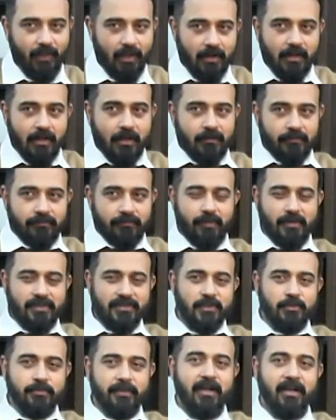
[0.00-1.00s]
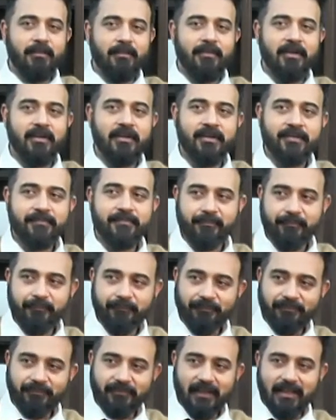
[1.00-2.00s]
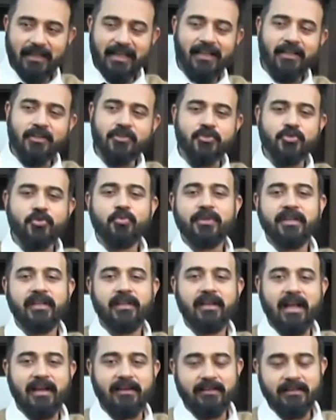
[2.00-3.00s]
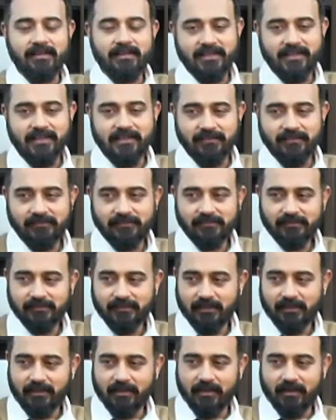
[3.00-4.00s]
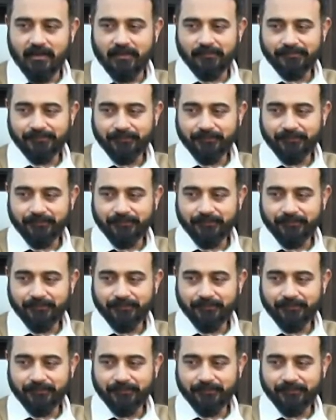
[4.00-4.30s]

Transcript: First, you become a junior analyst. At